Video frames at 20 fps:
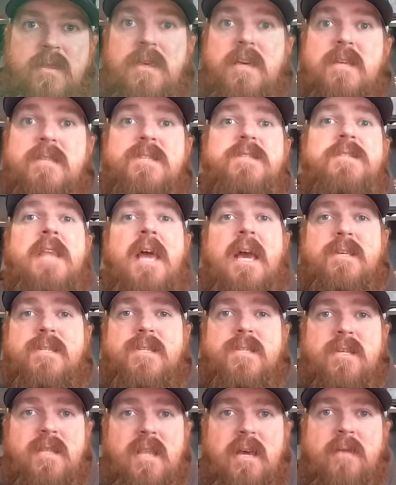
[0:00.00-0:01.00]
This next
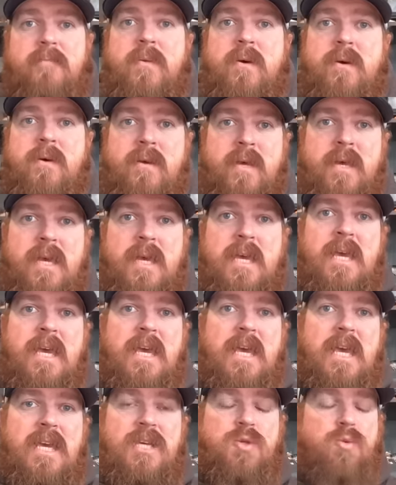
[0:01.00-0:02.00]
clip
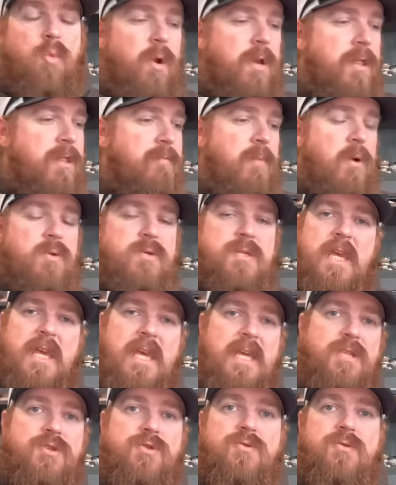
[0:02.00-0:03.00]
is one of the most
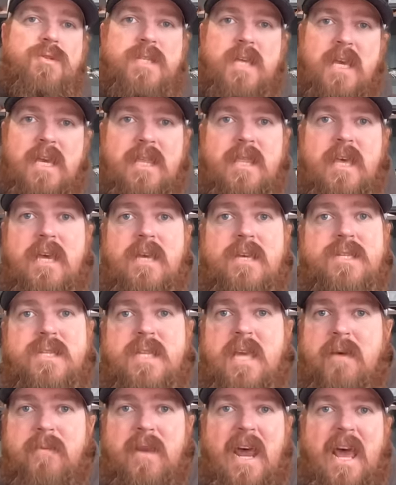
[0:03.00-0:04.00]
interesting things
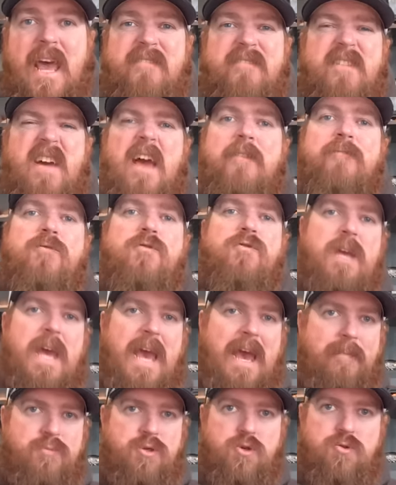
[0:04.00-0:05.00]
Tim and I have ever
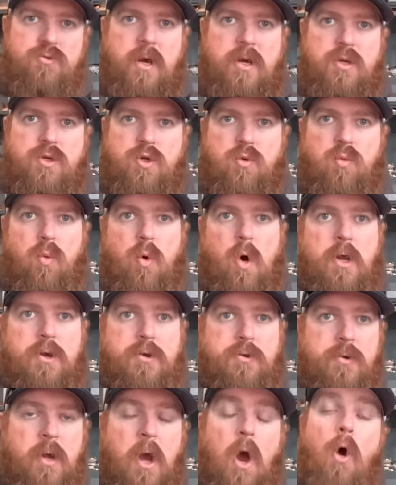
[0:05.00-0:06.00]
captured
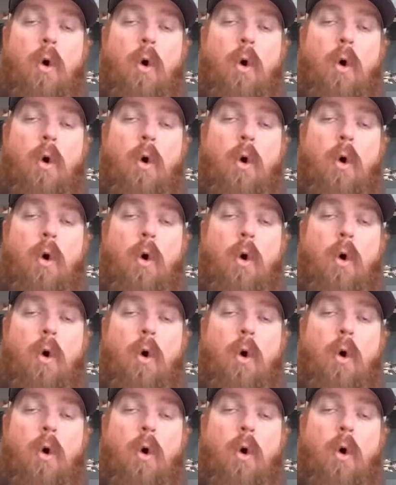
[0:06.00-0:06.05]
underwater.